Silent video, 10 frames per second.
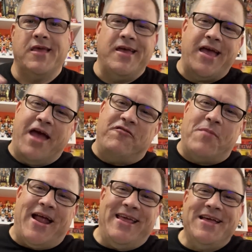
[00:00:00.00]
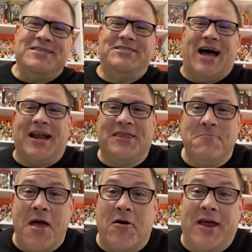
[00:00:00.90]
Hey everybody, Jonathan
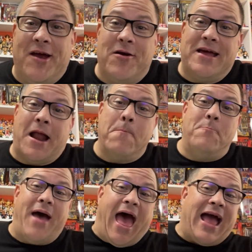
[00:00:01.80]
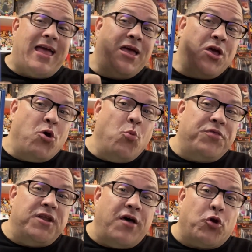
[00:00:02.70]
Mayer here, and I'm back with
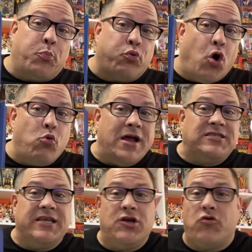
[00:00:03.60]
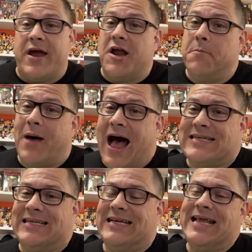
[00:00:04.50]
another Pro Wrestling Crate
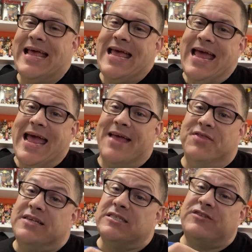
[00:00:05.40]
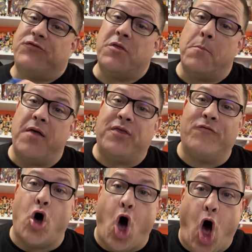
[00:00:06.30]
unboxing, and this is for the month of
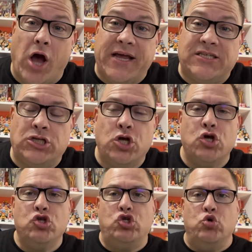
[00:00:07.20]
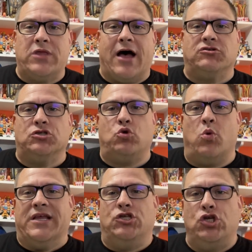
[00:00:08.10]
August
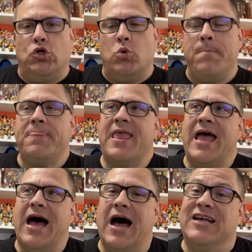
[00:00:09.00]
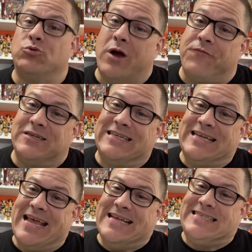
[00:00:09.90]
2022. As referenced,
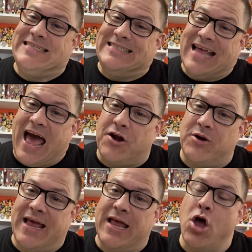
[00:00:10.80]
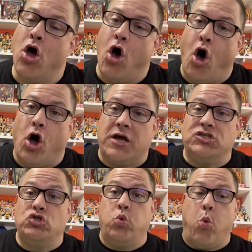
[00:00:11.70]
today is Saturday,
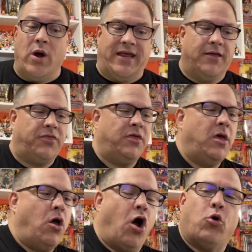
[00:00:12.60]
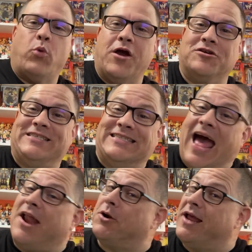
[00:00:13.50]
August 20th, our rare
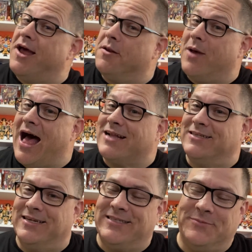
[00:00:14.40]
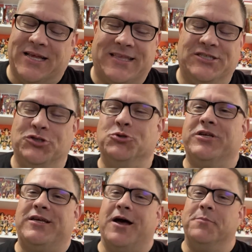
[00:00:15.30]
Saturday unboxing. It seems like these
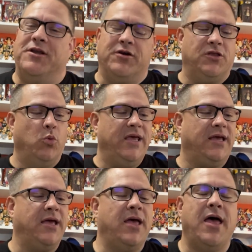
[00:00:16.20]
usually come during the week.